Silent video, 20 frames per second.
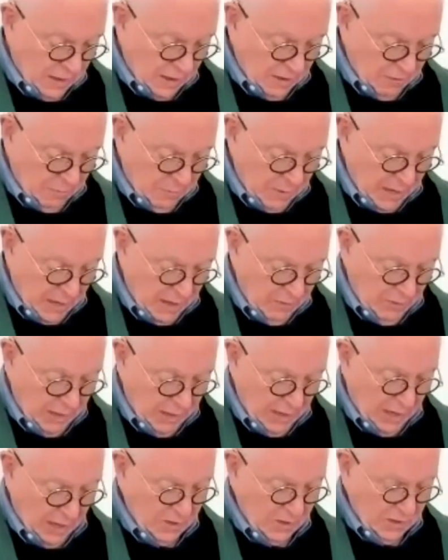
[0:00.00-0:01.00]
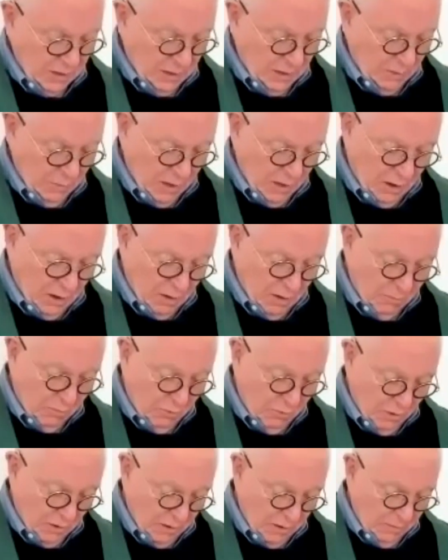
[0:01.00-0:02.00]
a kind of pain reaction that we call
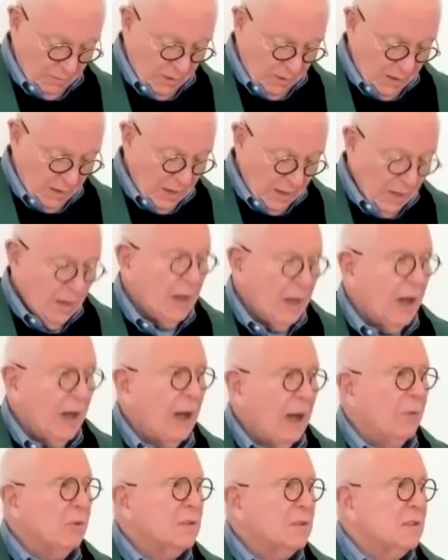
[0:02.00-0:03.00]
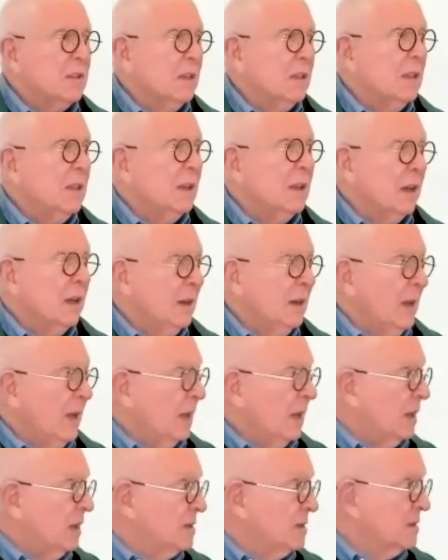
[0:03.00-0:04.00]
boredom, I would say that
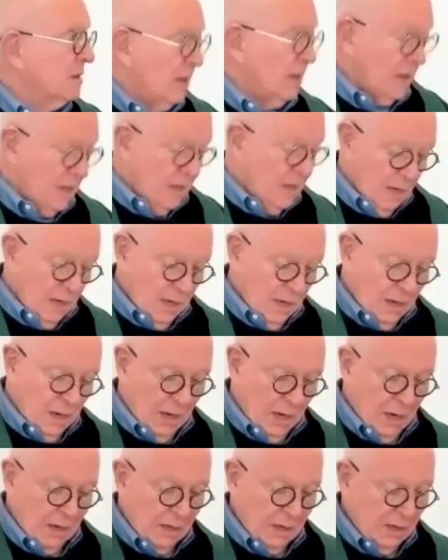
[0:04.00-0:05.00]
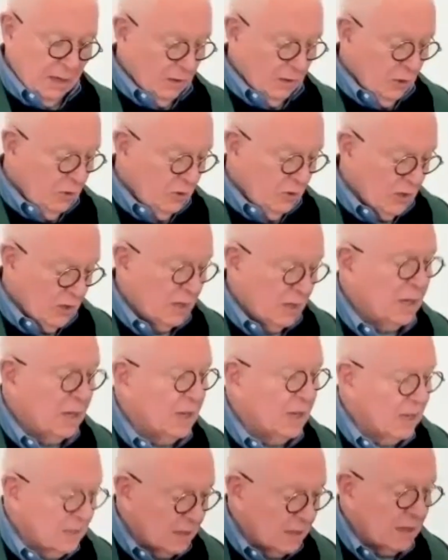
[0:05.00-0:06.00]
analogously, delusion
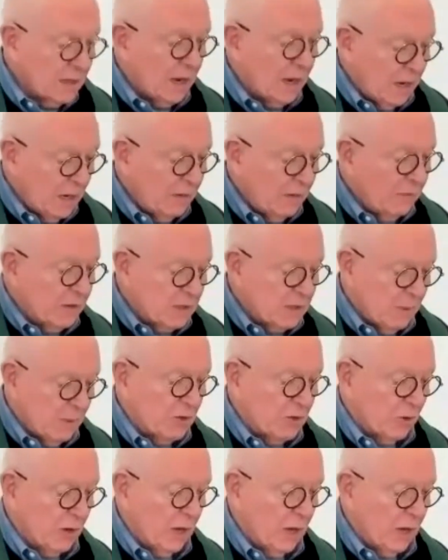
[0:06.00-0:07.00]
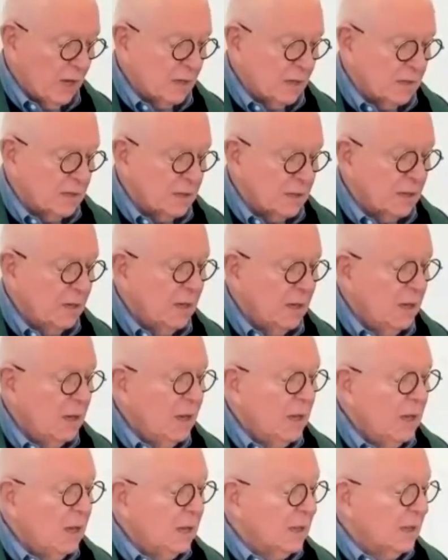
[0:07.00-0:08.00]
is a kind of a special case.
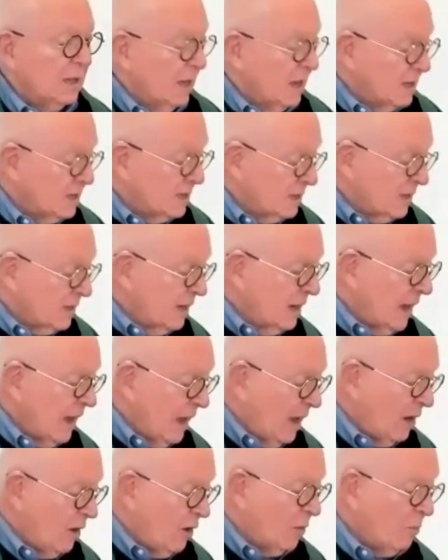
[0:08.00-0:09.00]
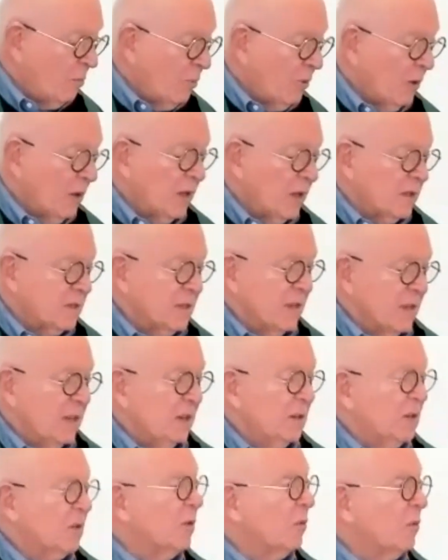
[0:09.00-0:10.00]
Lust and anger pull us
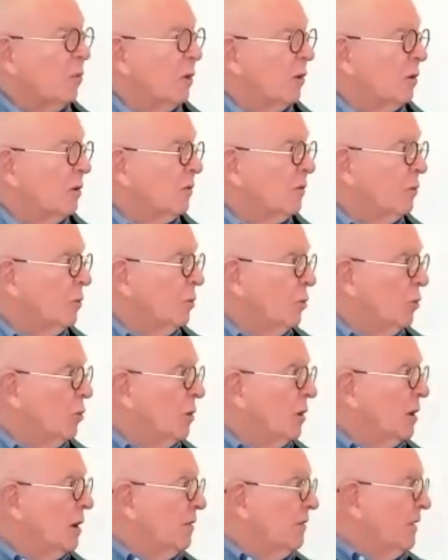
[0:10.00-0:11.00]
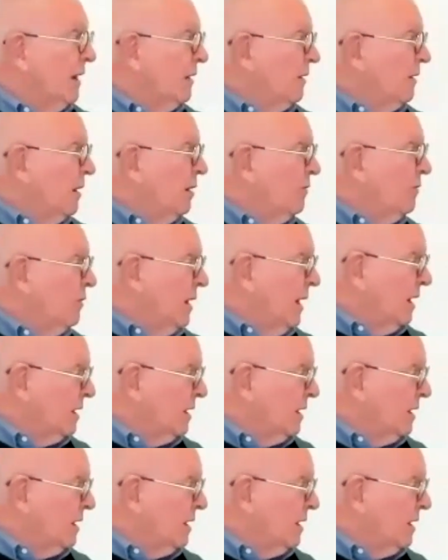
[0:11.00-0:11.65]
into the whirlpool of